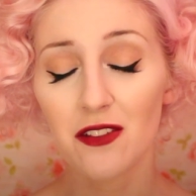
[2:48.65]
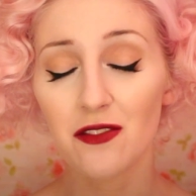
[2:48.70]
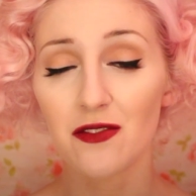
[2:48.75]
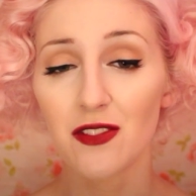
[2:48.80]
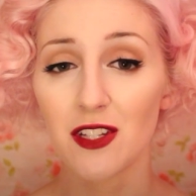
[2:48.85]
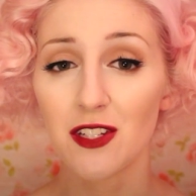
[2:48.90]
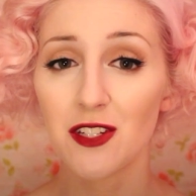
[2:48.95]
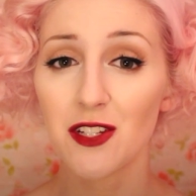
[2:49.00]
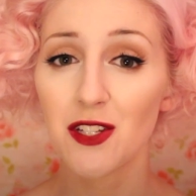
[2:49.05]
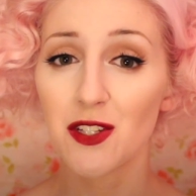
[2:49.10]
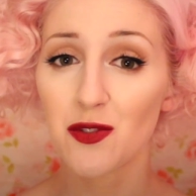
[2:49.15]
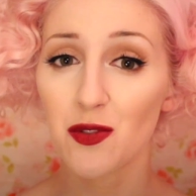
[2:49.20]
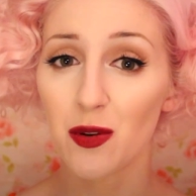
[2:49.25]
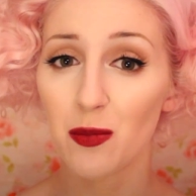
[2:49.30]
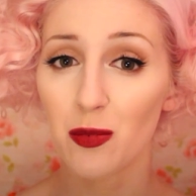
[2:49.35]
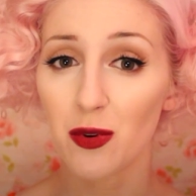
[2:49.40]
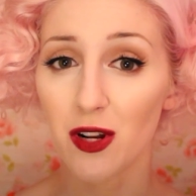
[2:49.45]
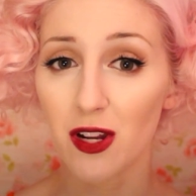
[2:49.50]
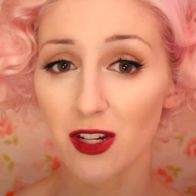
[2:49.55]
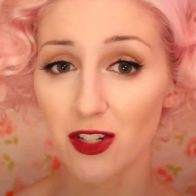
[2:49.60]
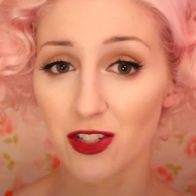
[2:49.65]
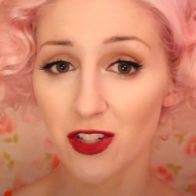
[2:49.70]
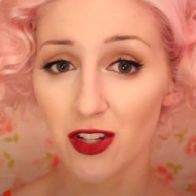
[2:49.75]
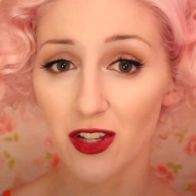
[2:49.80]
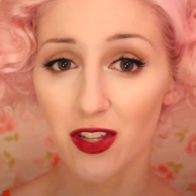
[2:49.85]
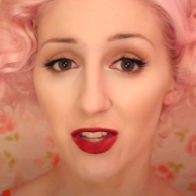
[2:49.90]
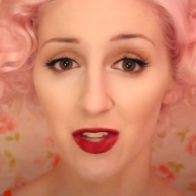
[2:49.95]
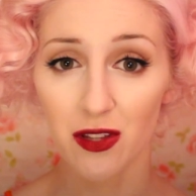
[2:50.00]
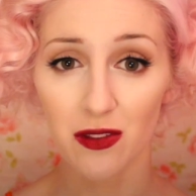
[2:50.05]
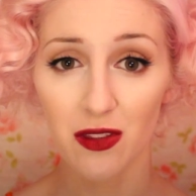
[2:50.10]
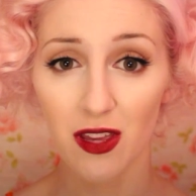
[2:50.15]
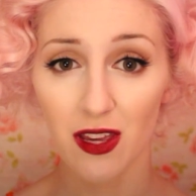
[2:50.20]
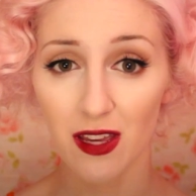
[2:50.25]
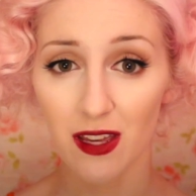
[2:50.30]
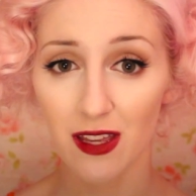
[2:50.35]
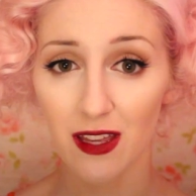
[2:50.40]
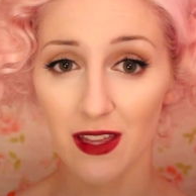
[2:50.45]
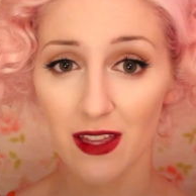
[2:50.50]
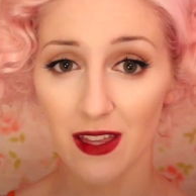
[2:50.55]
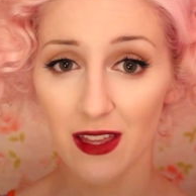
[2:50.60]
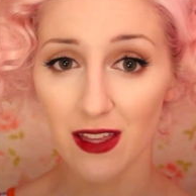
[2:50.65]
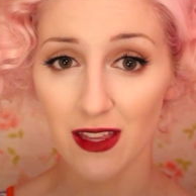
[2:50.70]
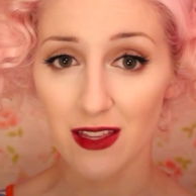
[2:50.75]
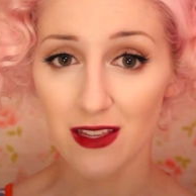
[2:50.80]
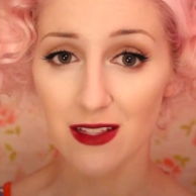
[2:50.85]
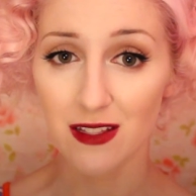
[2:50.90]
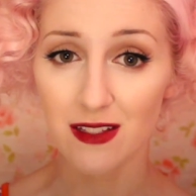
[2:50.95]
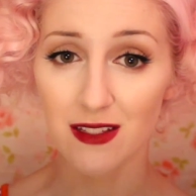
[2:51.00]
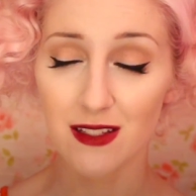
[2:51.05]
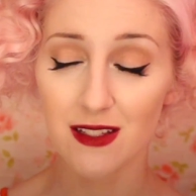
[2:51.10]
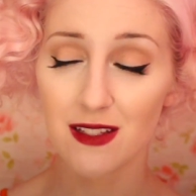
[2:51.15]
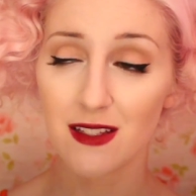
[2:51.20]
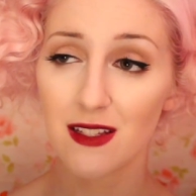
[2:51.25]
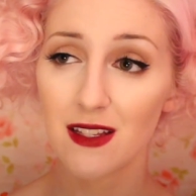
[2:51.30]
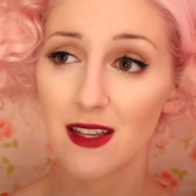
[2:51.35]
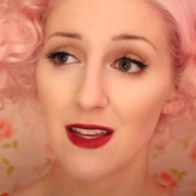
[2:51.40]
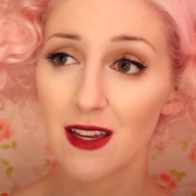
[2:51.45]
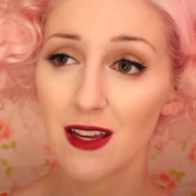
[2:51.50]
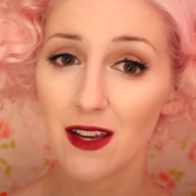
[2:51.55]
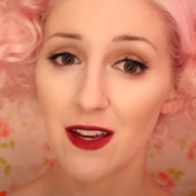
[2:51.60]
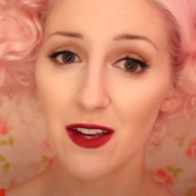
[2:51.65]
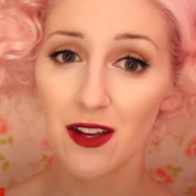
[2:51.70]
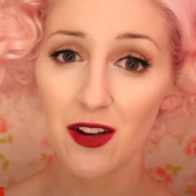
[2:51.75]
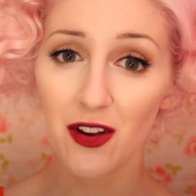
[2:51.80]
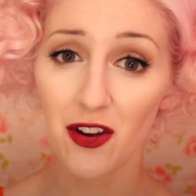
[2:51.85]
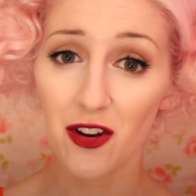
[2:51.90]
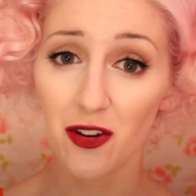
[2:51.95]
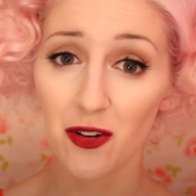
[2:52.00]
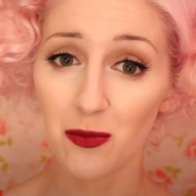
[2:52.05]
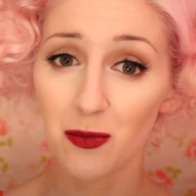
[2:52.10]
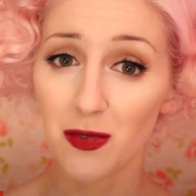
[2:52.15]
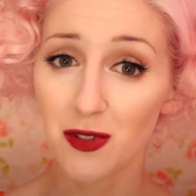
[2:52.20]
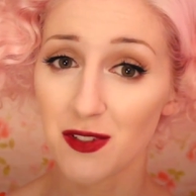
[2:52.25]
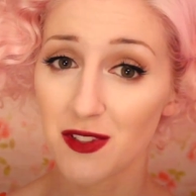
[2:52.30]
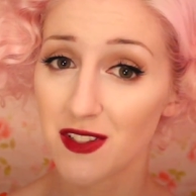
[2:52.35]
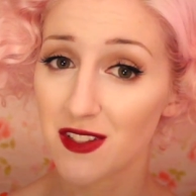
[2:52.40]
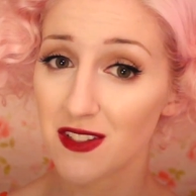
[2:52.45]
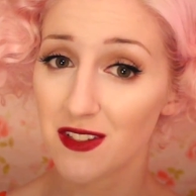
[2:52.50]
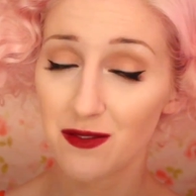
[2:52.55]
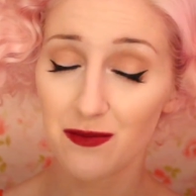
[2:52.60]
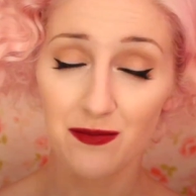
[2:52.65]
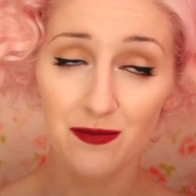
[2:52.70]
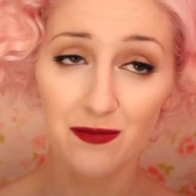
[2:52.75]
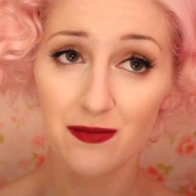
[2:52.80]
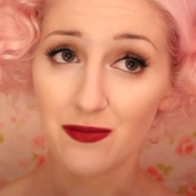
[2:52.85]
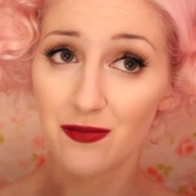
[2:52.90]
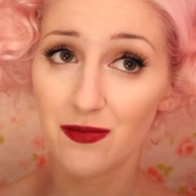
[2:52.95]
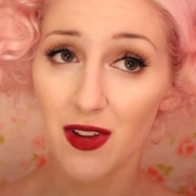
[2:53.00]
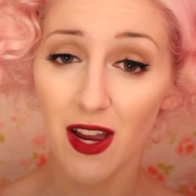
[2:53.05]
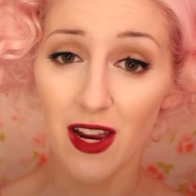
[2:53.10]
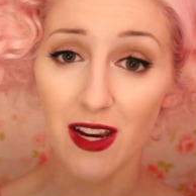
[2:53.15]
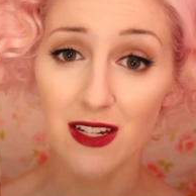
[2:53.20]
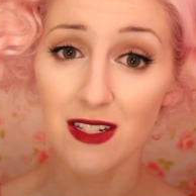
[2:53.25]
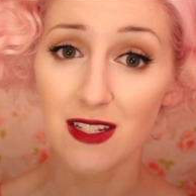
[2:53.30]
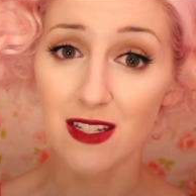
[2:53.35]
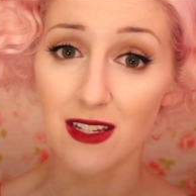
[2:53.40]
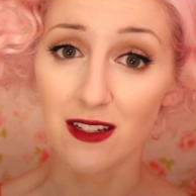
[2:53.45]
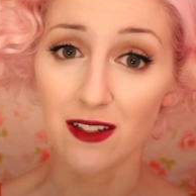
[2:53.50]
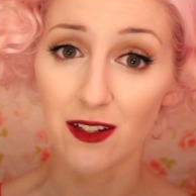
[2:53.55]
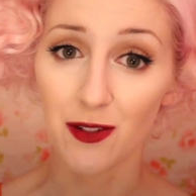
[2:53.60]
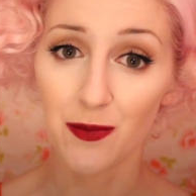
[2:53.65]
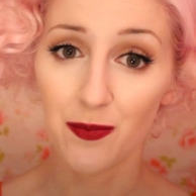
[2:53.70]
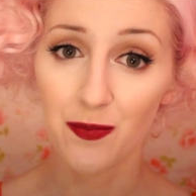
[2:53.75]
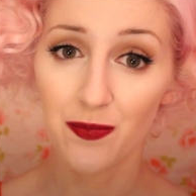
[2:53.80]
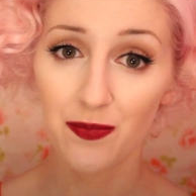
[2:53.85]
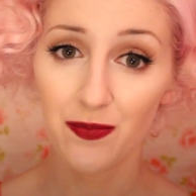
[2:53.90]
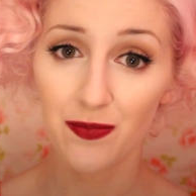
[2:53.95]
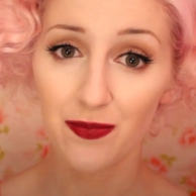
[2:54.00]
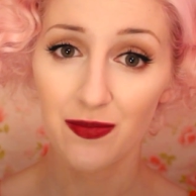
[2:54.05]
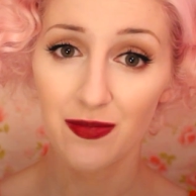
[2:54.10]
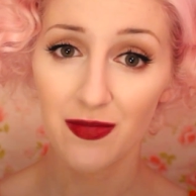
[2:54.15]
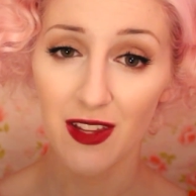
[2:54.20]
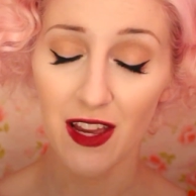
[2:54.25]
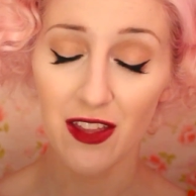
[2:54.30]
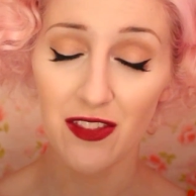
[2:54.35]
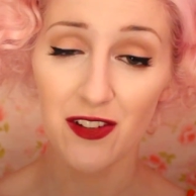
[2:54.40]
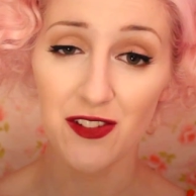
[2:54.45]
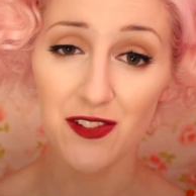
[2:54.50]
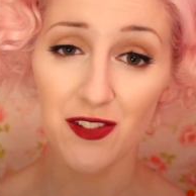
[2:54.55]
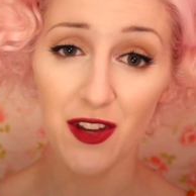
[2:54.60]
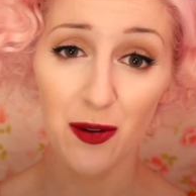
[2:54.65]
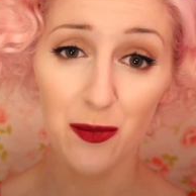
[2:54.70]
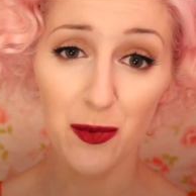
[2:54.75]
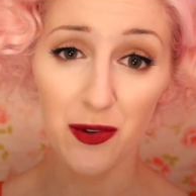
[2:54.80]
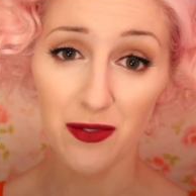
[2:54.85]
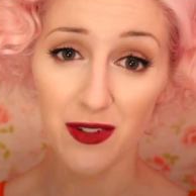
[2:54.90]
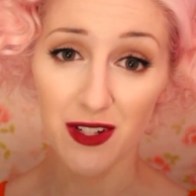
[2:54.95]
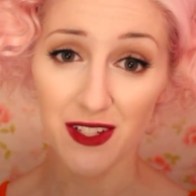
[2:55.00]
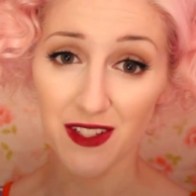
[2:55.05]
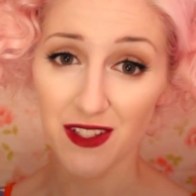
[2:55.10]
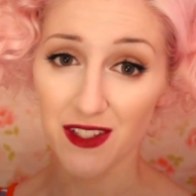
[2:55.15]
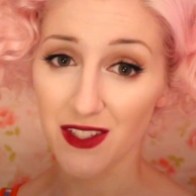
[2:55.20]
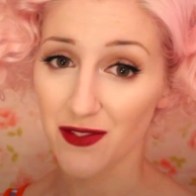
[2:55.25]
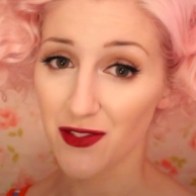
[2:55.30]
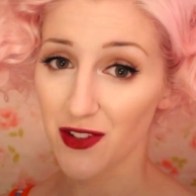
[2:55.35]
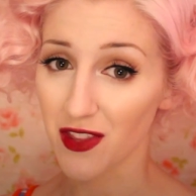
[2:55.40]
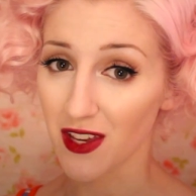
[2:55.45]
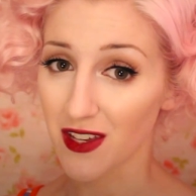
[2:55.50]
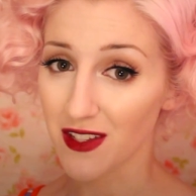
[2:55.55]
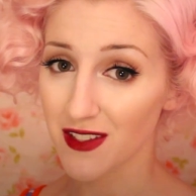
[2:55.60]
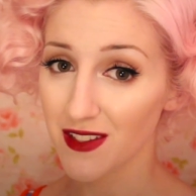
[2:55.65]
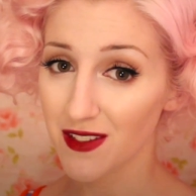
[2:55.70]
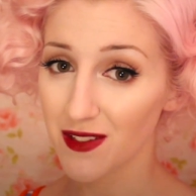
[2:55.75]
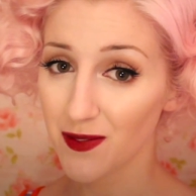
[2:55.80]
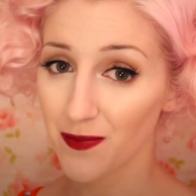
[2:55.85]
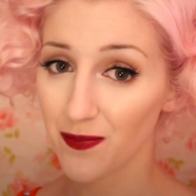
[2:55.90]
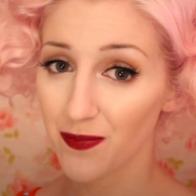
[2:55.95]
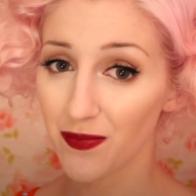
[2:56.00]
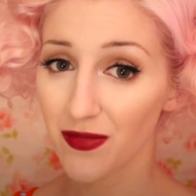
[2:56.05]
vintage reproduction clothing is almost ideal. And there's a couple of reasons for this.